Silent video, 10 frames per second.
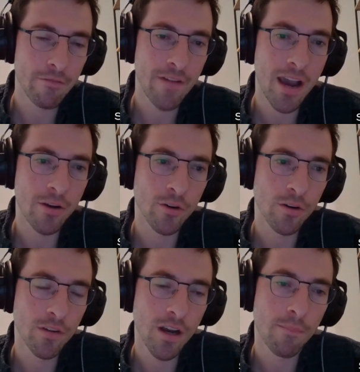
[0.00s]
the founder
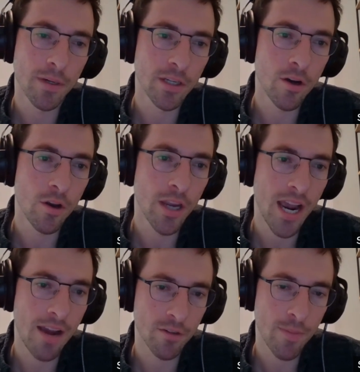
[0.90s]
of a company called
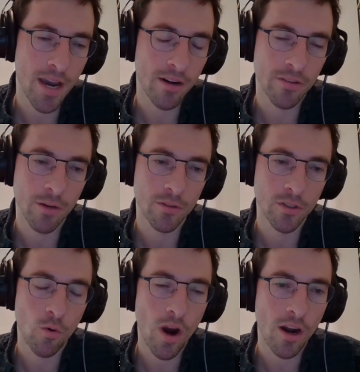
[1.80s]
AfterPattern that was
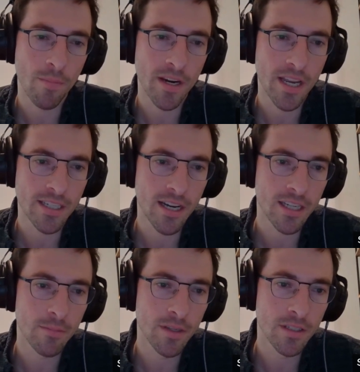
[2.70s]
acquired by
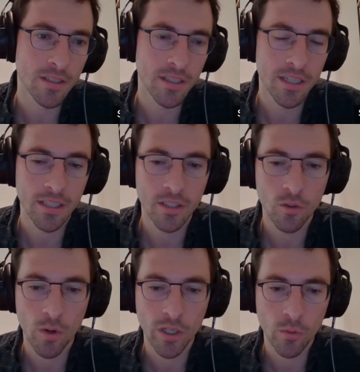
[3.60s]
NetDocuments in
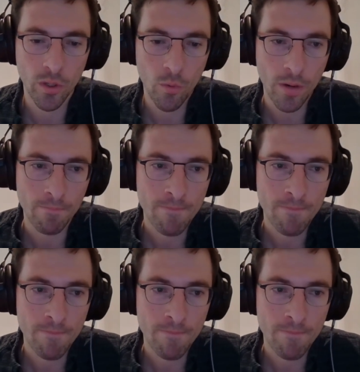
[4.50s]
2021.